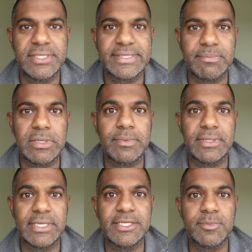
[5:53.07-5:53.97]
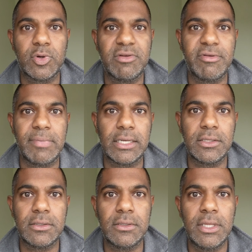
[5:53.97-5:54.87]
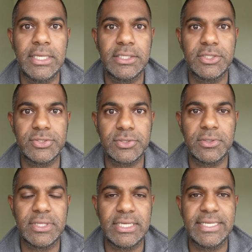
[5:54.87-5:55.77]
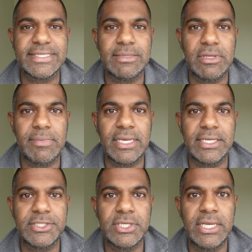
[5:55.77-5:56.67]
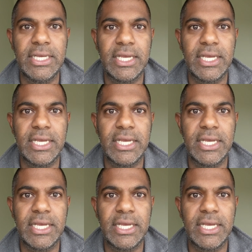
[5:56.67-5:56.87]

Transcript: Some people it is more of a medical concern that needs to be managed.